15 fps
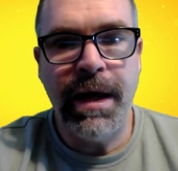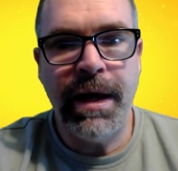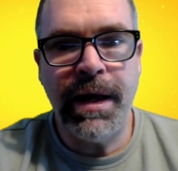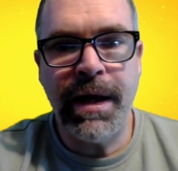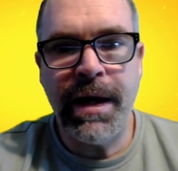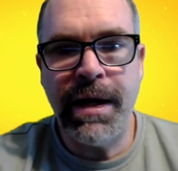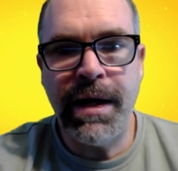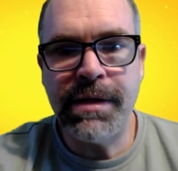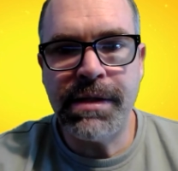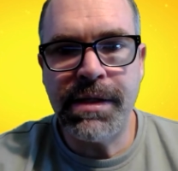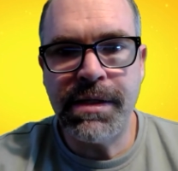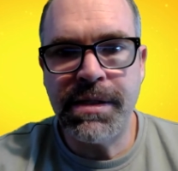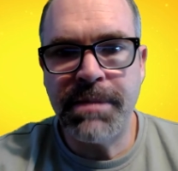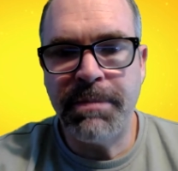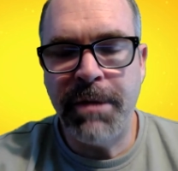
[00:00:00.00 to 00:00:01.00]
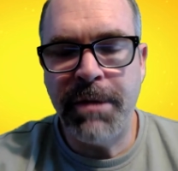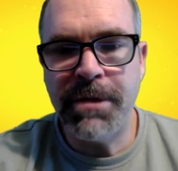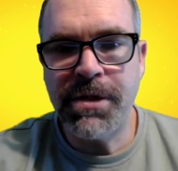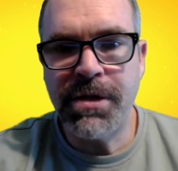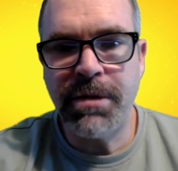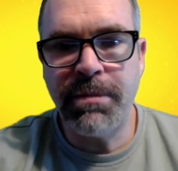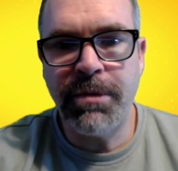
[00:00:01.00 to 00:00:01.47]
Hi, guys. It's me,
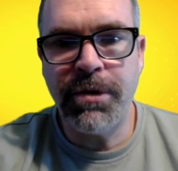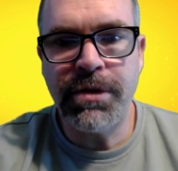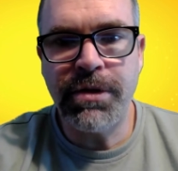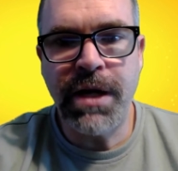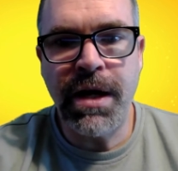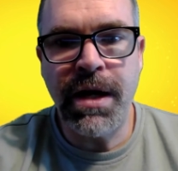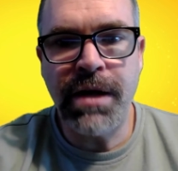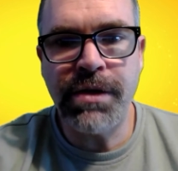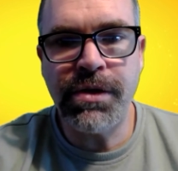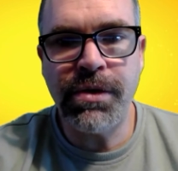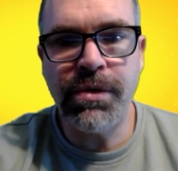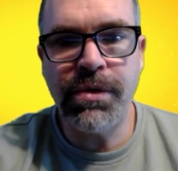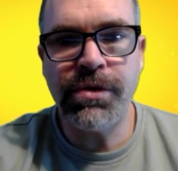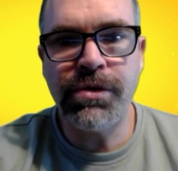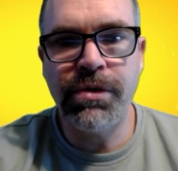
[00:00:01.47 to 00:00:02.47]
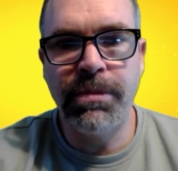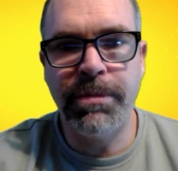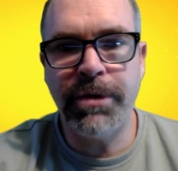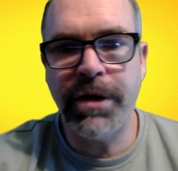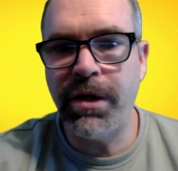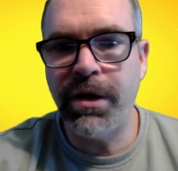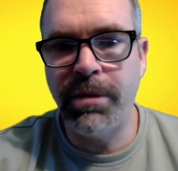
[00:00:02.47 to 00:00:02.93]
Mr. Bertoch, your
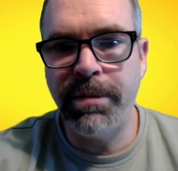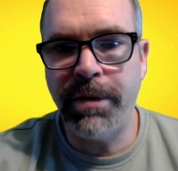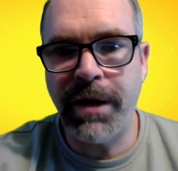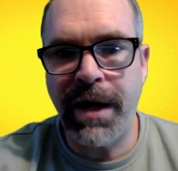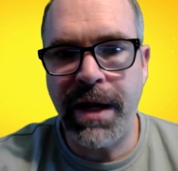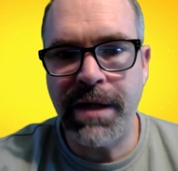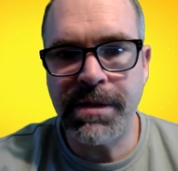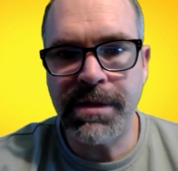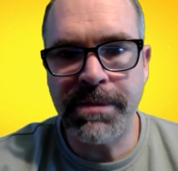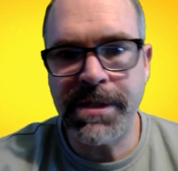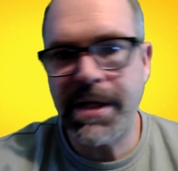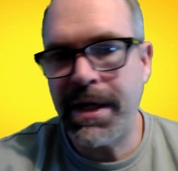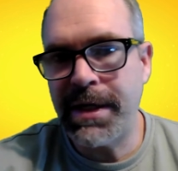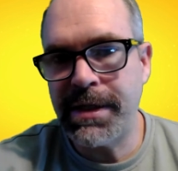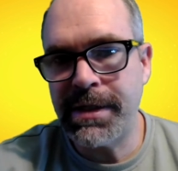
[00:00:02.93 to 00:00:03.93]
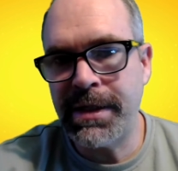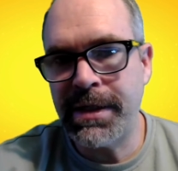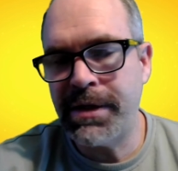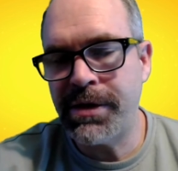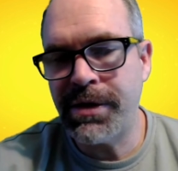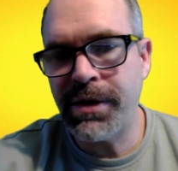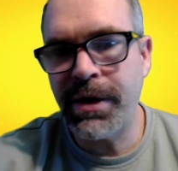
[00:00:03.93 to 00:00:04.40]
super-de-duper handsome science
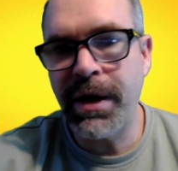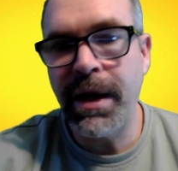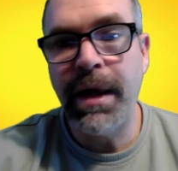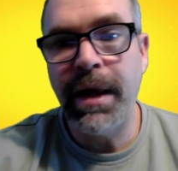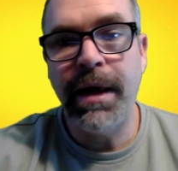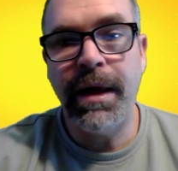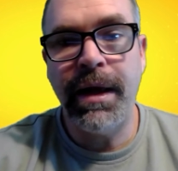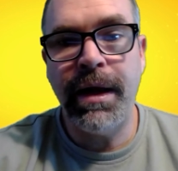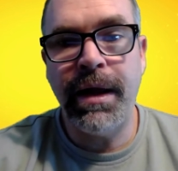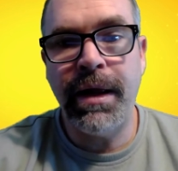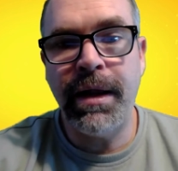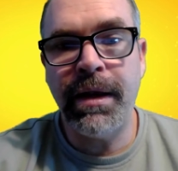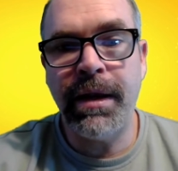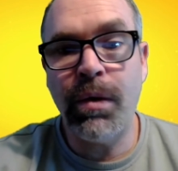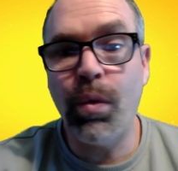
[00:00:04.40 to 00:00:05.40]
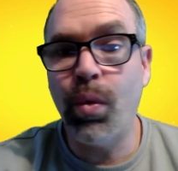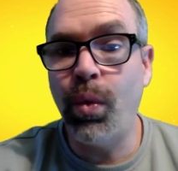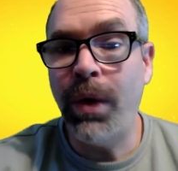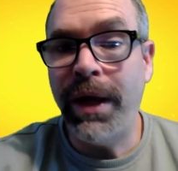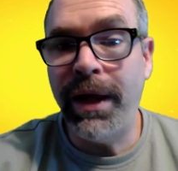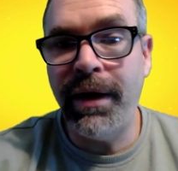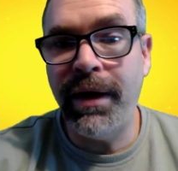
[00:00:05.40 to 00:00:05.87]
teacher. And
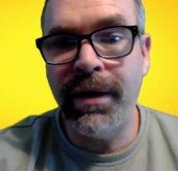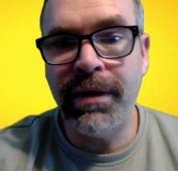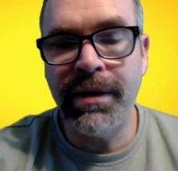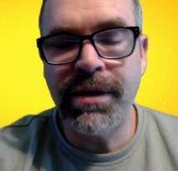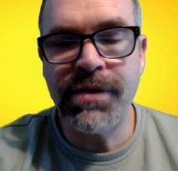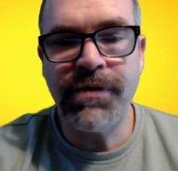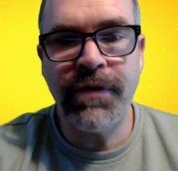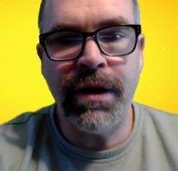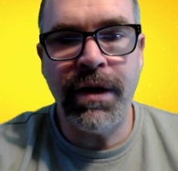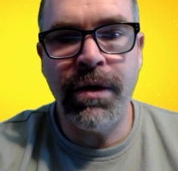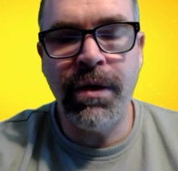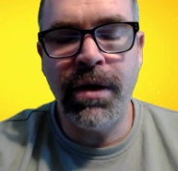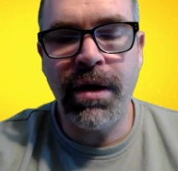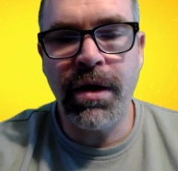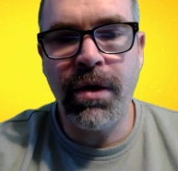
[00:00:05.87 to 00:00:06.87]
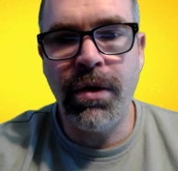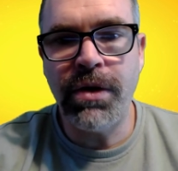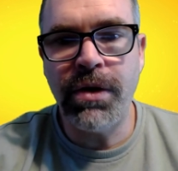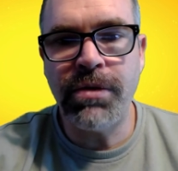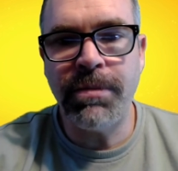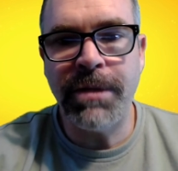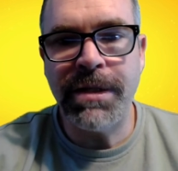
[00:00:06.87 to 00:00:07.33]
we, in this video, are
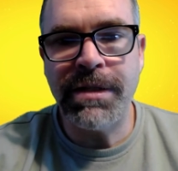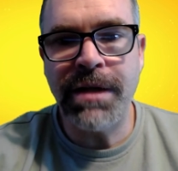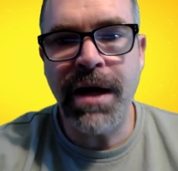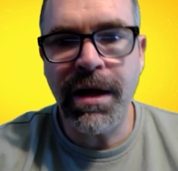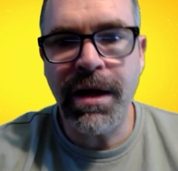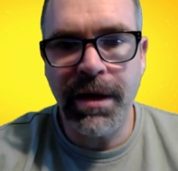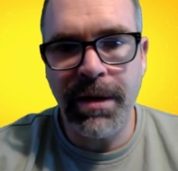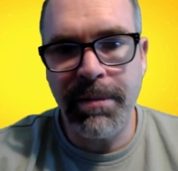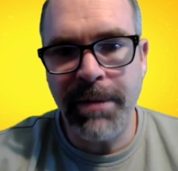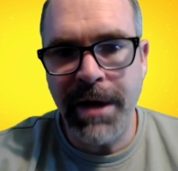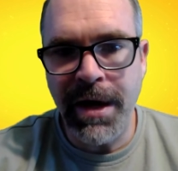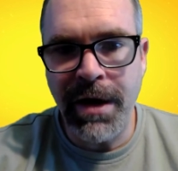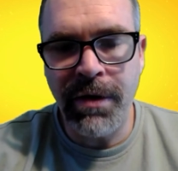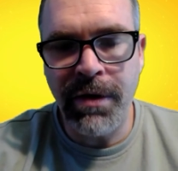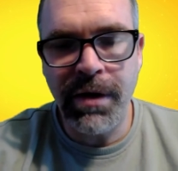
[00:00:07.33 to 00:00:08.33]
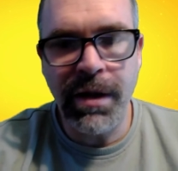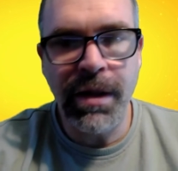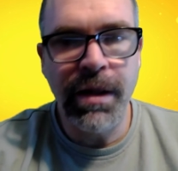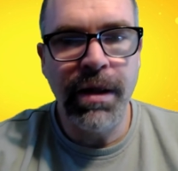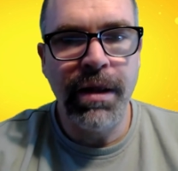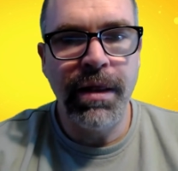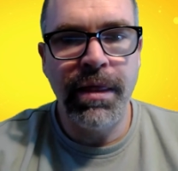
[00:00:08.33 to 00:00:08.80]
going to be talking about
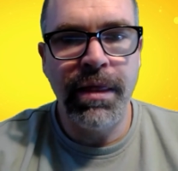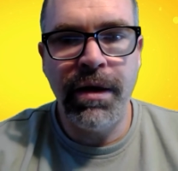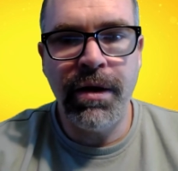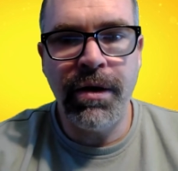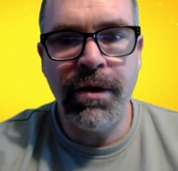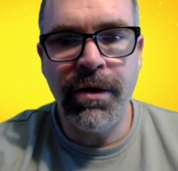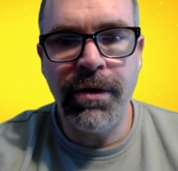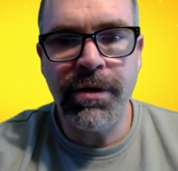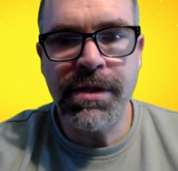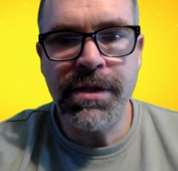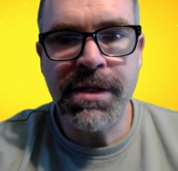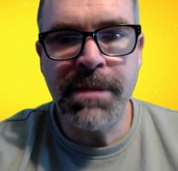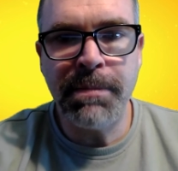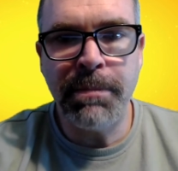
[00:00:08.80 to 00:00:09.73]
the Earth's